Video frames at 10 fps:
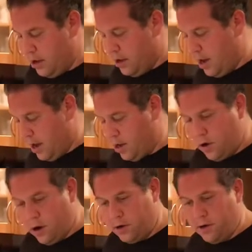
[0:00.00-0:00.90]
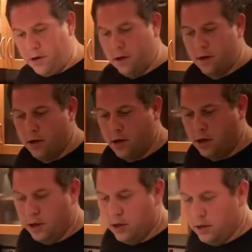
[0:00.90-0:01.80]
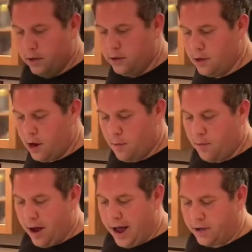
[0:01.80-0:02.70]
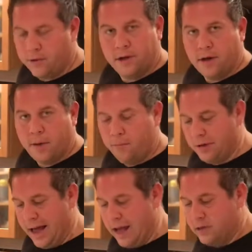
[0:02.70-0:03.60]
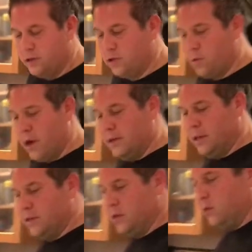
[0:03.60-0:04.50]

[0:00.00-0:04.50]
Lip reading: I cooked our broccoli, I blanched it. So what I did is I